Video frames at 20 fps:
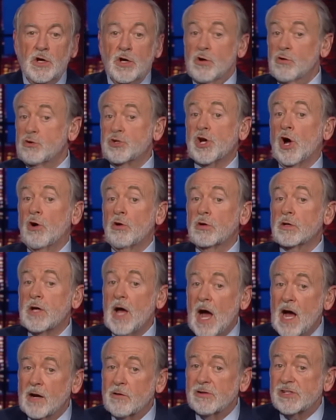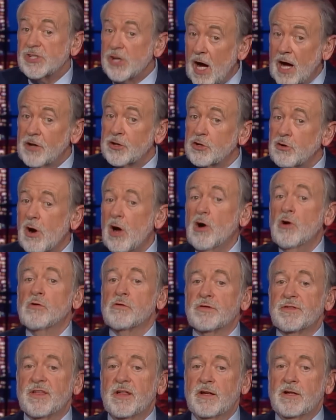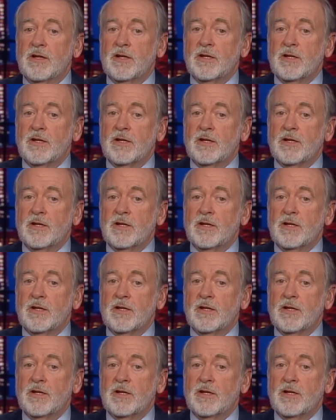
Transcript: who told Congress under oath